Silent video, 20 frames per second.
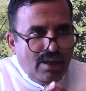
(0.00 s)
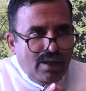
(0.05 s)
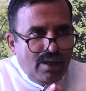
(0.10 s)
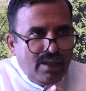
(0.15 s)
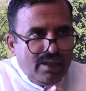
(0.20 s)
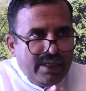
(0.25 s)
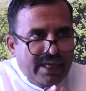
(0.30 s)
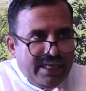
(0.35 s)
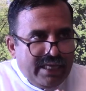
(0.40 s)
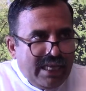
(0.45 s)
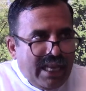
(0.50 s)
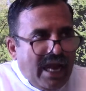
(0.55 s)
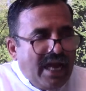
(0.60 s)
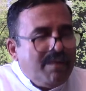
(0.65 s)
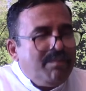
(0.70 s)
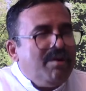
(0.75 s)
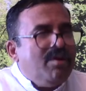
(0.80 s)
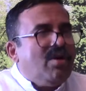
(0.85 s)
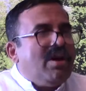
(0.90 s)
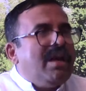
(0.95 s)

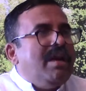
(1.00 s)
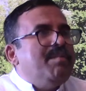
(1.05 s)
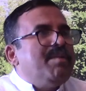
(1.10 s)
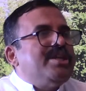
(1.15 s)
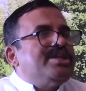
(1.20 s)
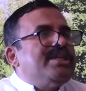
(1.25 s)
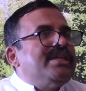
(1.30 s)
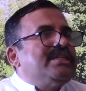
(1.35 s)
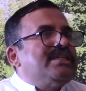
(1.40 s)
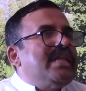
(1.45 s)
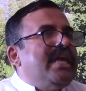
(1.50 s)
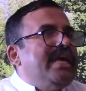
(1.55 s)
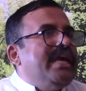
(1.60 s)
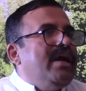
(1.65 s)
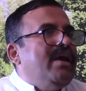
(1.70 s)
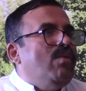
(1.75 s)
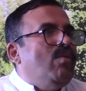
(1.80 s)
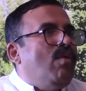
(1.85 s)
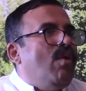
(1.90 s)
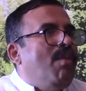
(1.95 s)
Enlightenment or liberation is like
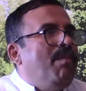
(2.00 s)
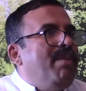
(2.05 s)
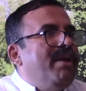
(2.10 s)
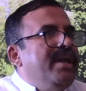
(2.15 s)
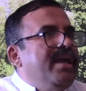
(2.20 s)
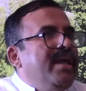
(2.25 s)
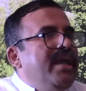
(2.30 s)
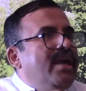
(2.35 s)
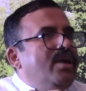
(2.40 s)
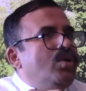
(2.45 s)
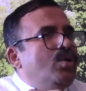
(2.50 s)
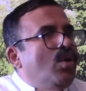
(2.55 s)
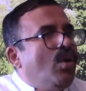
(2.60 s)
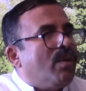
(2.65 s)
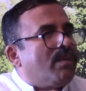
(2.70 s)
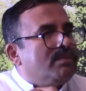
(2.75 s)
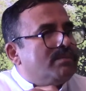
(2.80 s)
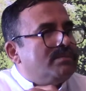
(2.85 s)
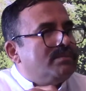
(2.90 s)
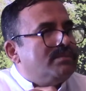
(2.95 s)
opening a
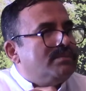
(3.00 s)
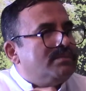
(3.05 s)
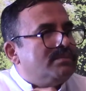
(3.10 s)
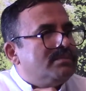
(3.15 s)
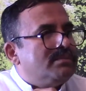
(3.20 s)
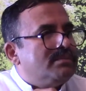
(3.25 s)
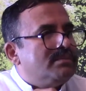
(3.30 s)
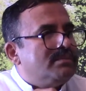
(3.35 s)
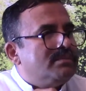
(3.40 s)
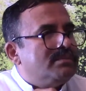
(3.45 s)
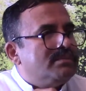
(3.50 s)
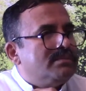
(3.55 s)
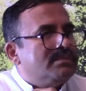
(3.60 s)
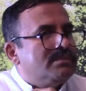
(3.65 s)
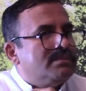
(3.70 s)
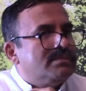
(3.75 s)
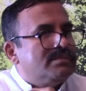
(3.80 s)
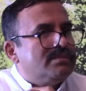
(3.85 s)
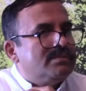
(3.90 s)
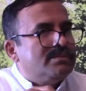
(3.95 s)
door.
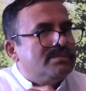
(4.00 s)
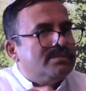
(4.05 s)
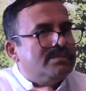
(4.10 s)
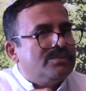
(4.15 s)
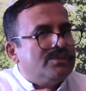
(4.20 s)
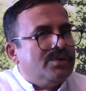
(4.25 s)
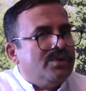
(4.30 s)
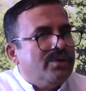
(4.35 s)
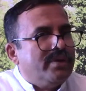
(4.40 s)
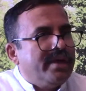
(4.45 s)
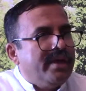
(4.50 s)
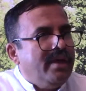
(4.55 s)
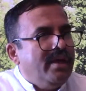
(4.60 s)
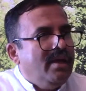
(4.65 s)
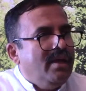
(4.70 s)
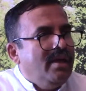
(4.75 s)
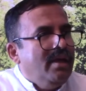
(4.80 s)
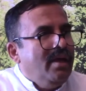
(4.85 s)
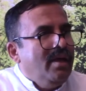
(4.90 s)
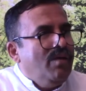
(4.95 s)
Okay.
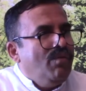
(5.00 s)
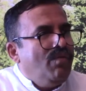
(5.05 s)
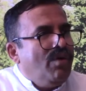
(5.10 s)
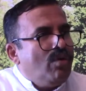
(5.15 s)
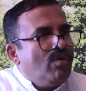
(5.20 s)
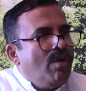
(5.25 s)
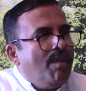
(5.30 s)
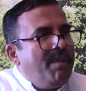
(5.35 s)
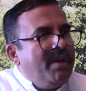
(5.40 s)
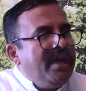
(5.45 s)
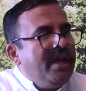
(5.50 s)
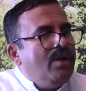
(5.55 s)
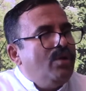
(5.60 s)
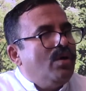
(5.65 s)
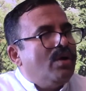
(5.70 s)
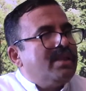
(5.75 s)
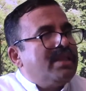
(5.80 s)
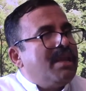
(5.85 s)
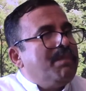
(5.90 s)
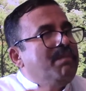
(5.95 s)
For opening a
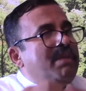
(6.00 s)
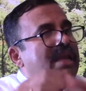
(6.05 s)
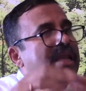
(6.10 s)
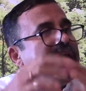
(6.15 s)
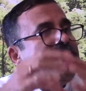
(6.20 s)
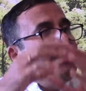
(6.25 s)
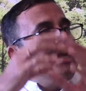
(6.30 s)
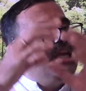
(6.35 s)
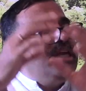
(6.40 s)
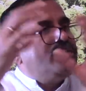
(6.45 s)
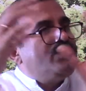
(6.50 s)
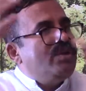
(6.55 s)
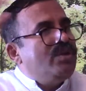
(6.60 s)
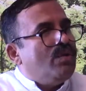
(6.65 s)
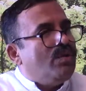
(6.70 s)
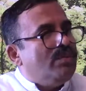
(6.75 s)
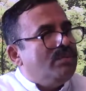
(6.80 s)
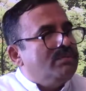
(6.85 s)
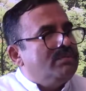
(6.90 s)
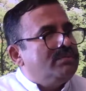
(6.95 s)
door, there are a million keys with
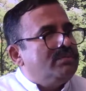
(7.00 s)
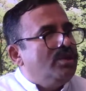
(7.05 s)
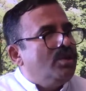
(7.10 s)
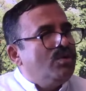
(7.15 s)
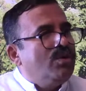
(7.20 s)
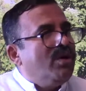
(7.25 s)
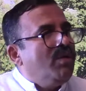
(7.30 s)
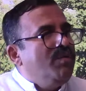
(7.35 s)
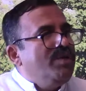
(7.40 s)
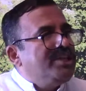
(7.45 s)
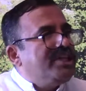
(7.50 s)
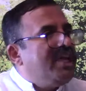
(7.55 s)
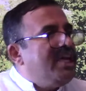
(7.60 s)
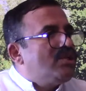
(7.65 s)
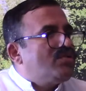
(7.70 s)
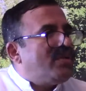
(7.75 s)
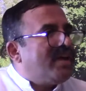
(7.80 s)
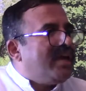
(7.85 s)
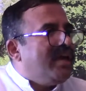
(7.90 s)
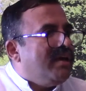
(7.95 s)
you. You don't know which key
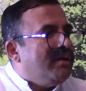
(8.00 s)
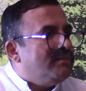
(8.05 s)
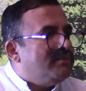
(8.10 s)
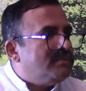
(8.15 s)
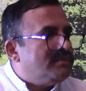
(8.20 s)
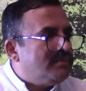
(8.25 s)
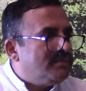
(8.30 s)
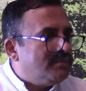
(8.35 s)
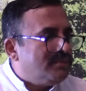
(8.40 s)
is working.